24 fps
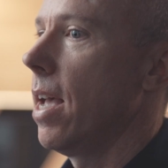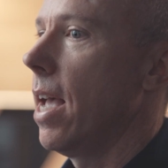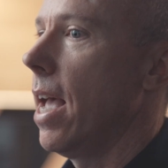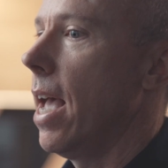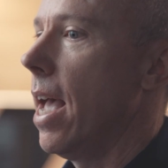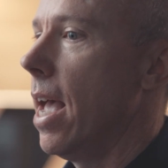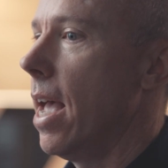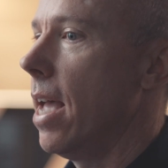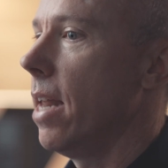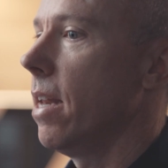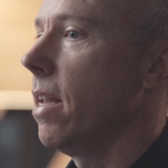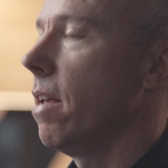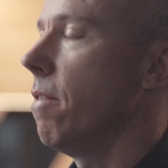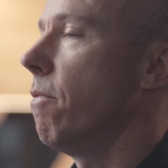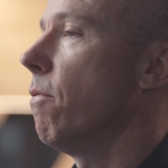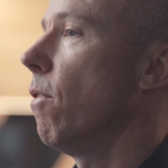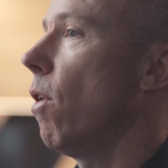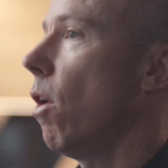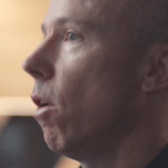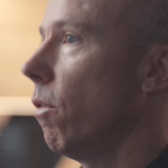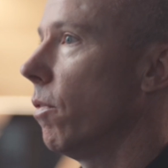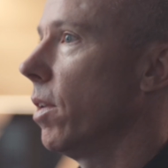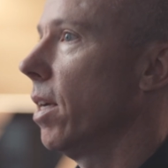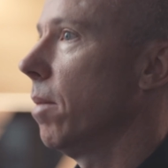and
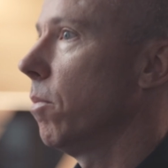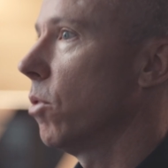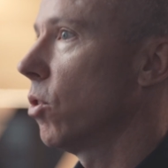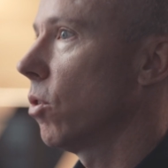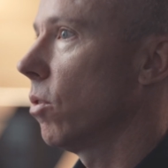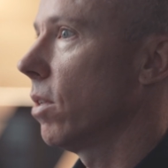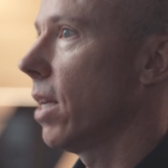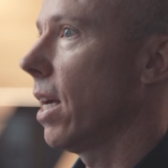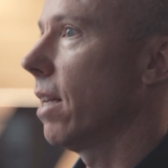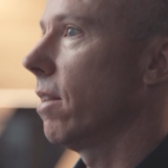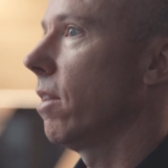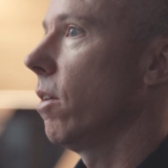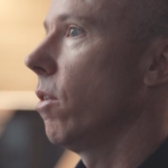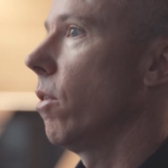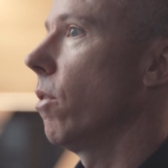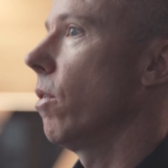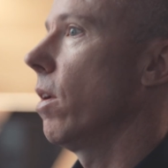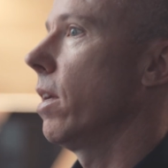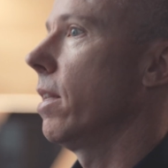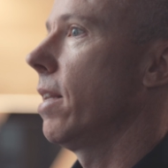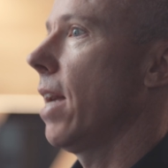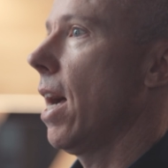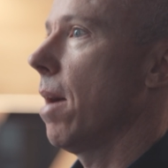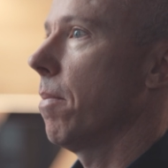evolve them so that they're
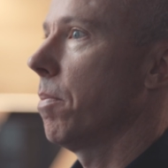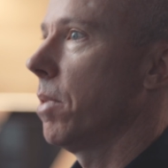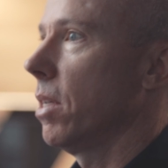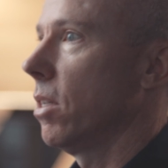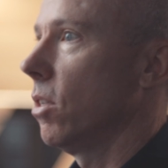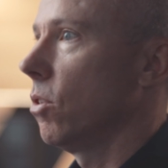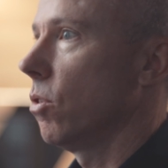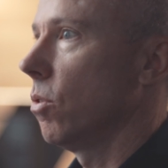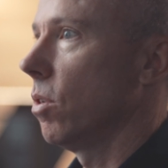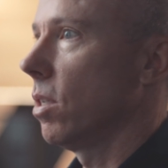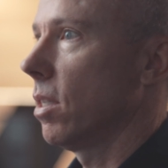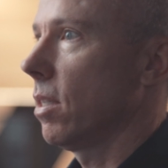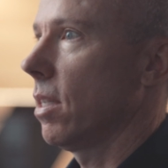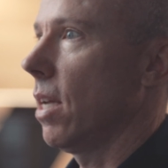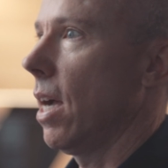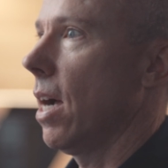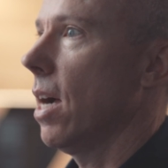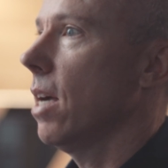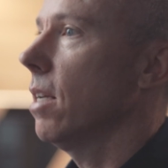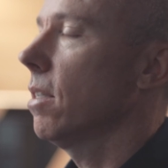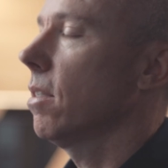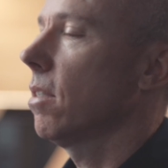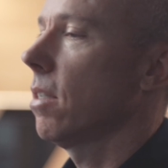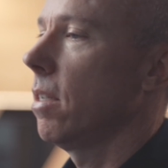adapted to the
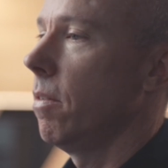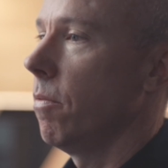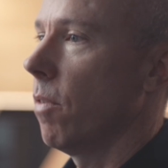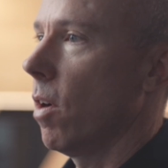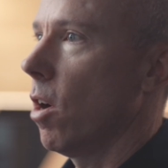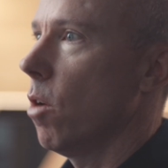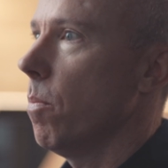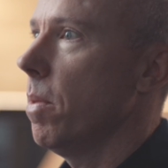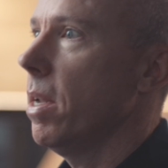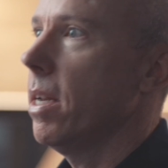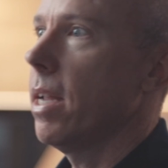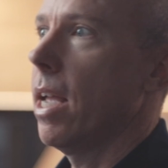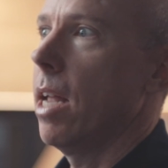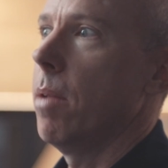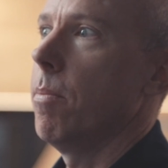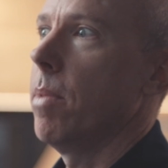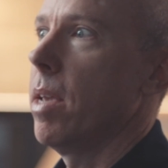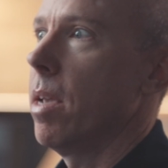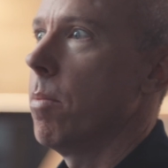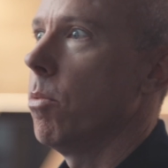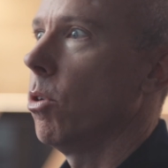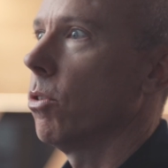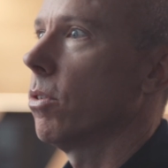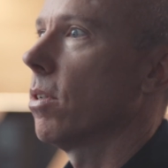SaaS environment and
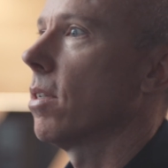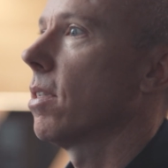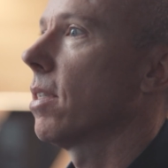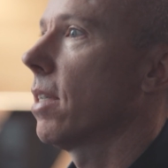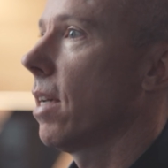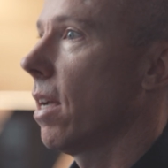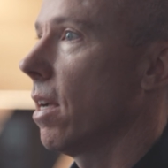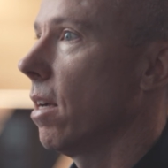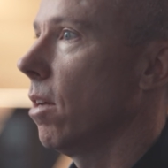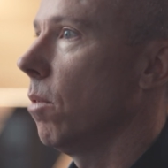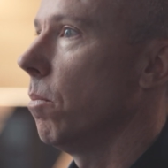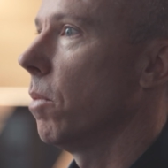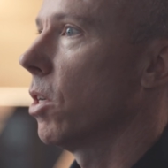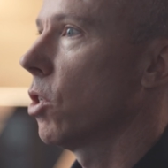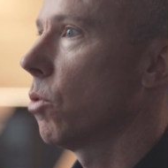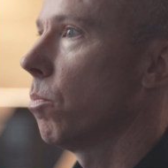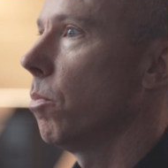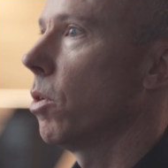be able to scale much,